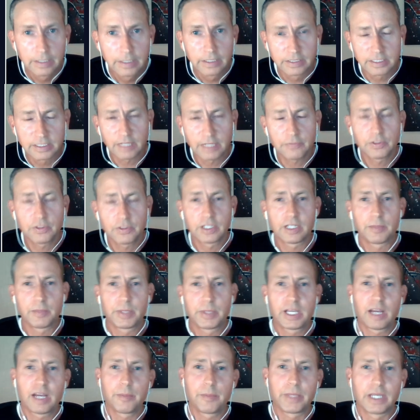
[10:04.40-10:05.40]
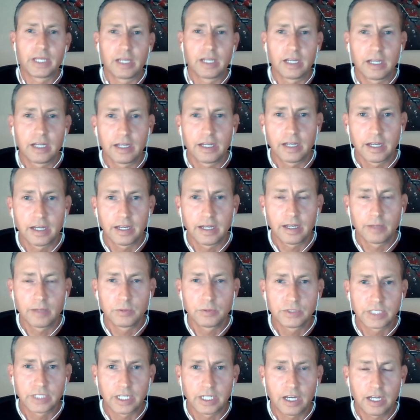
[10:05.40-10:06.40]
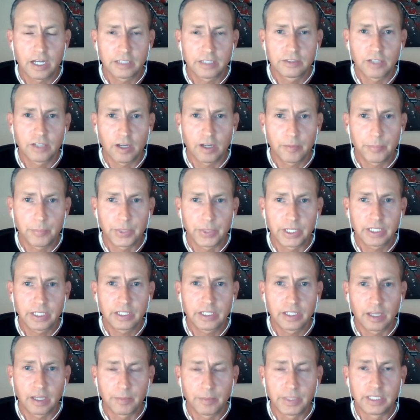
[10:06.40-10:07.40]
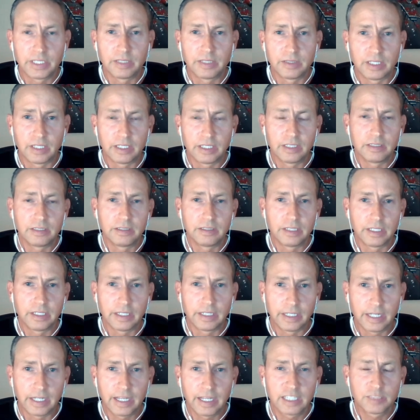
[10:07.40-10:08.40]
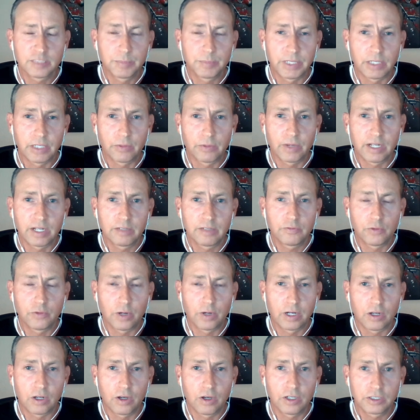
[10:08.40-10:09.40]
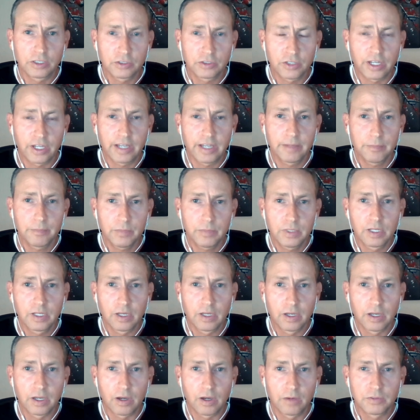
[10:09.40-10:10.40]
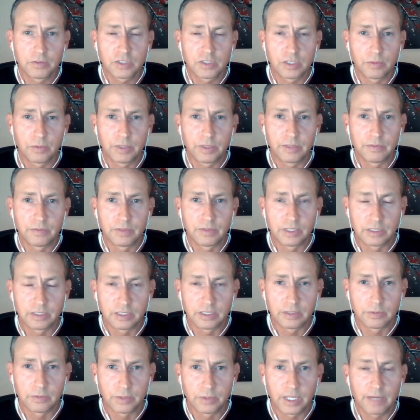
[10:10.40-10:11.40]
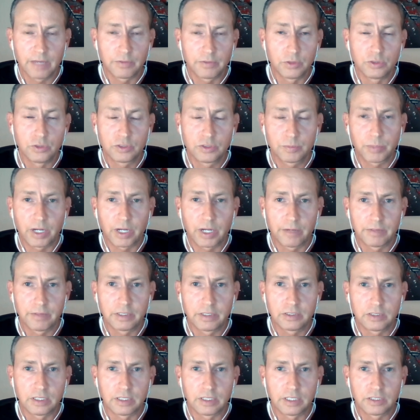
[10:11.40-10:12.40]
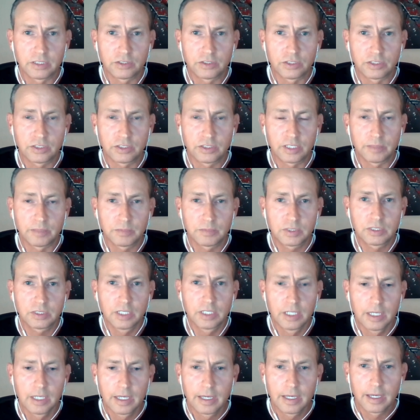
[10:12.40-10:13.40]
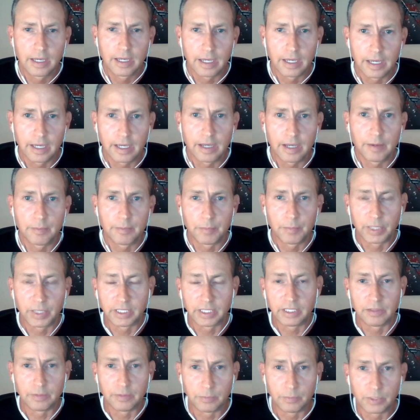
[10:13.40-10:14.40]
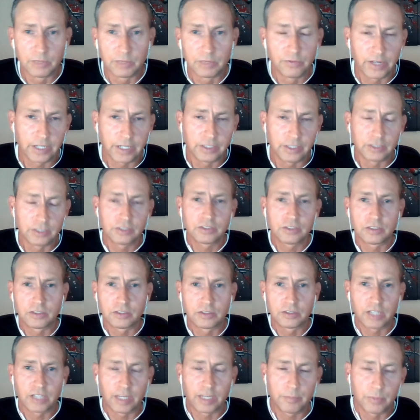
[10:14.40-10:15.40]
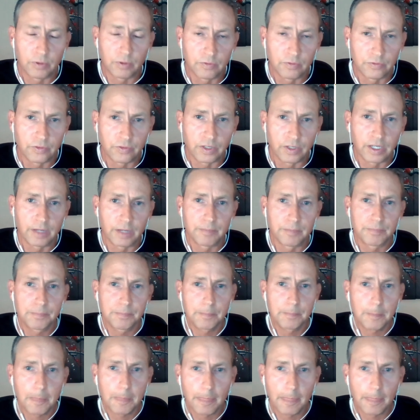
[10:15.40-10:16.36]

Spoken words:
it's definitely becoming a I would say a hot topic. I mean, it has been around for a long time. Obviously, we have used private systems, but with various type of